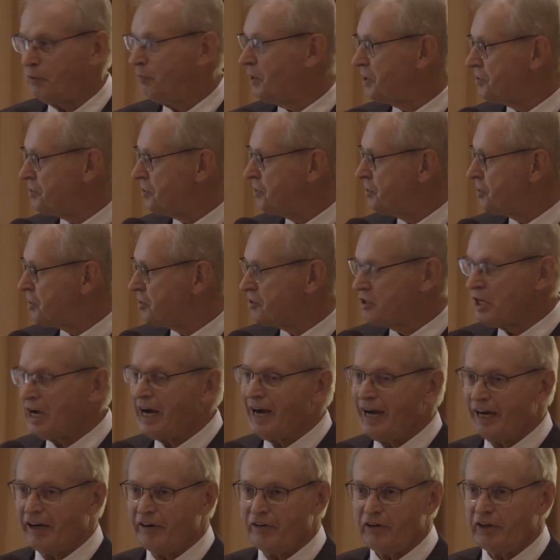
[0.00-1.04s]
It wasn't just
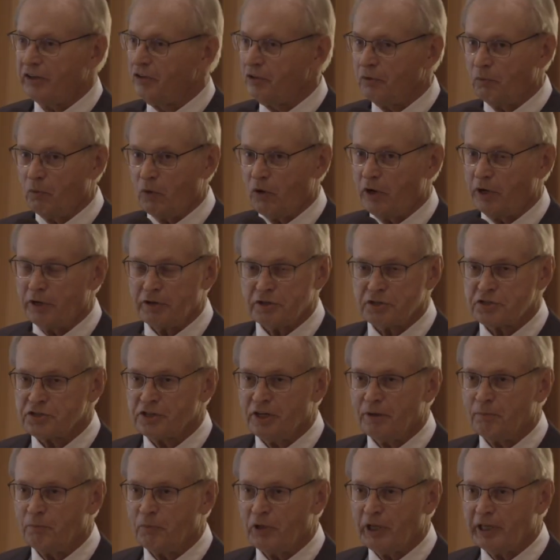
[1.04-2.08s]
iron in the water,
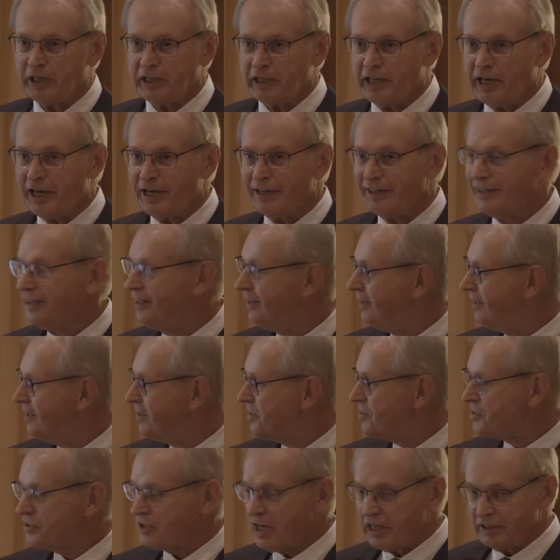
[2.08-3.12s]
something like that.
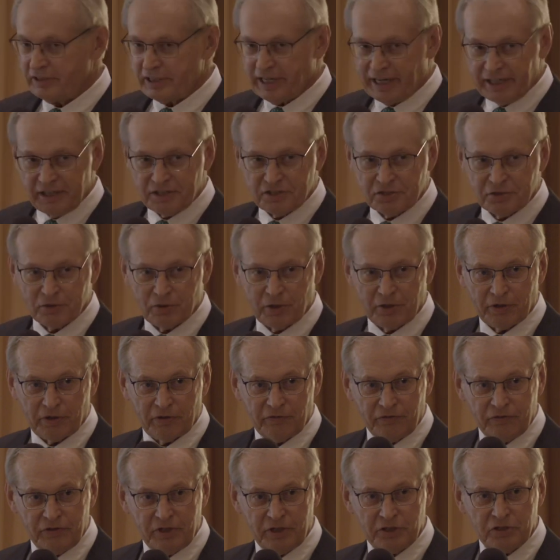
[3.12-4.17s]

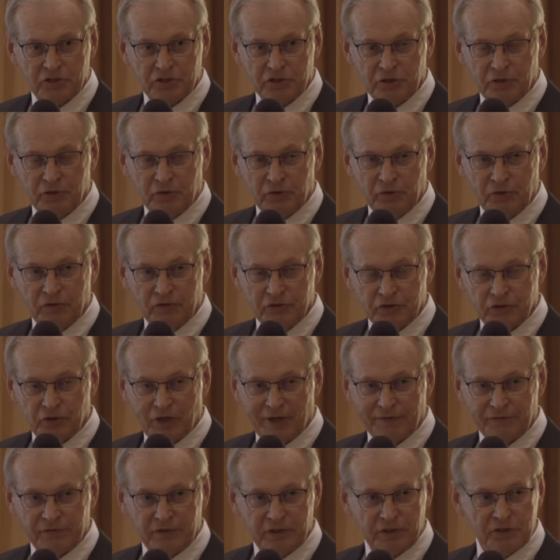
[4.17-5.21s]
Dinosaur tissue,
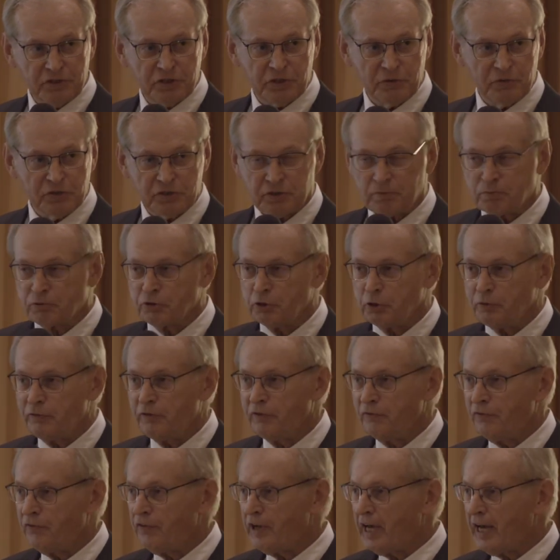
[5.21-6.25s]
soft tissue, is a
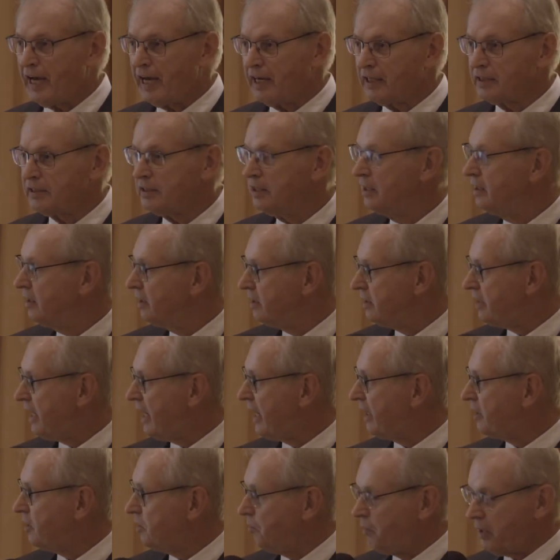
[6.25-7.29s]
proven fact,
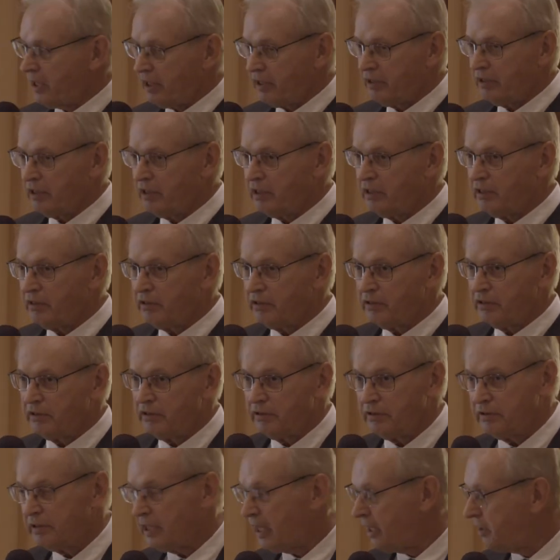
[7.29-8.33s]
documented in
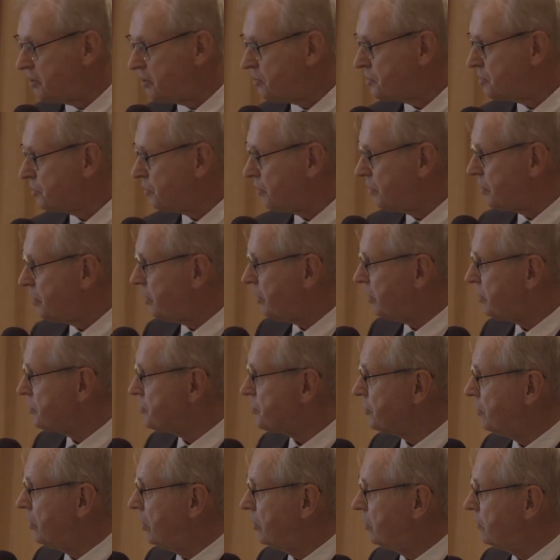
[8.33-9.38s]
dinosaur digs
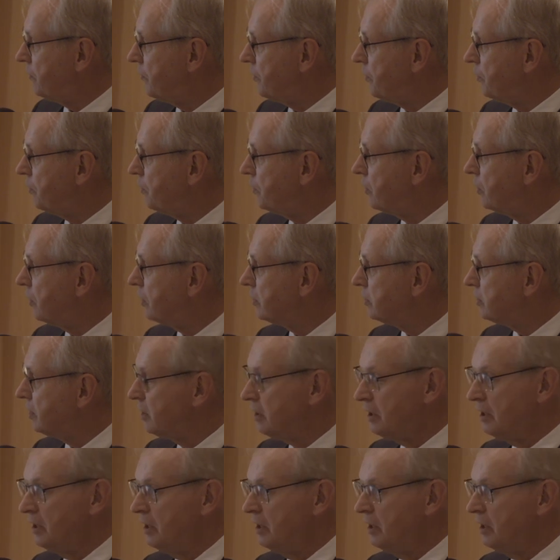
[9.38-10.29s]
all over the world.